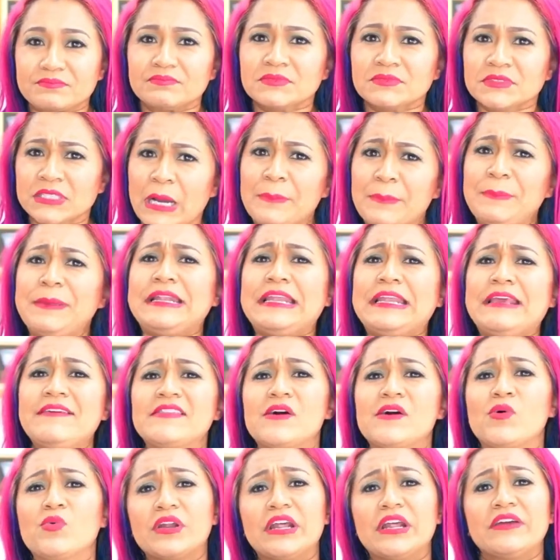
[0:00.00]
I believe
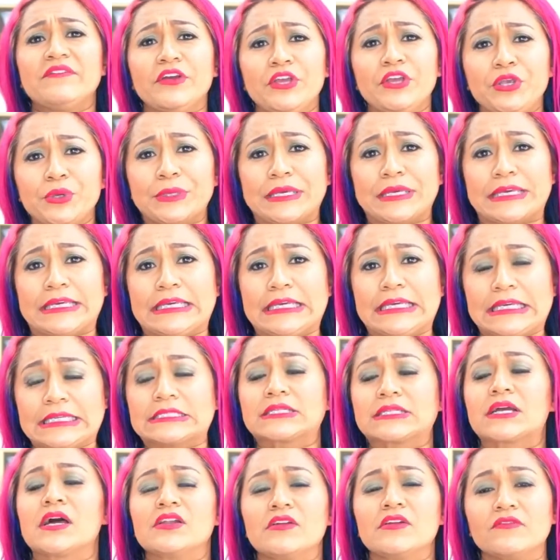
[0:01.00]
that whatever you eat
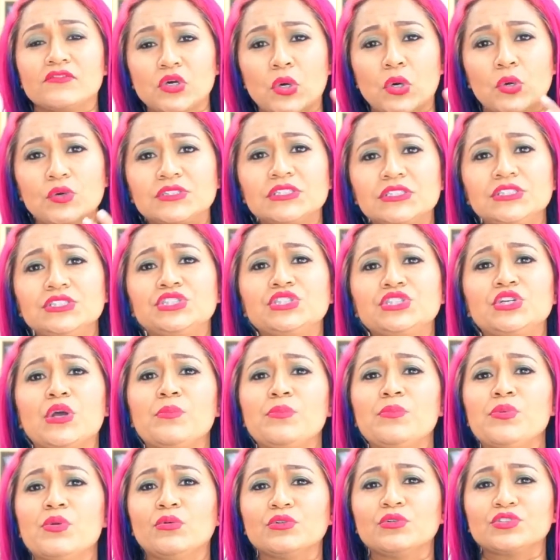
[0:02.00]
kind of goes into your
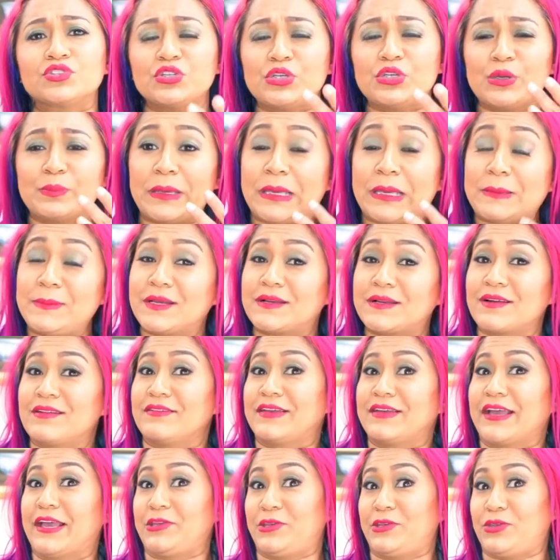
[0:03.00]
milk, so your baby kind of
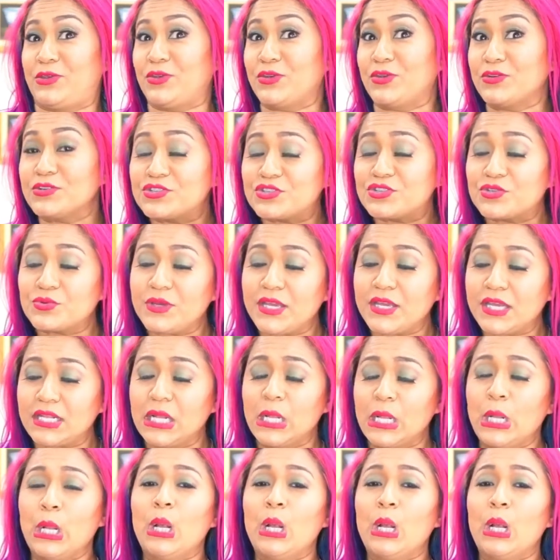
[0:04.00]
get used to it.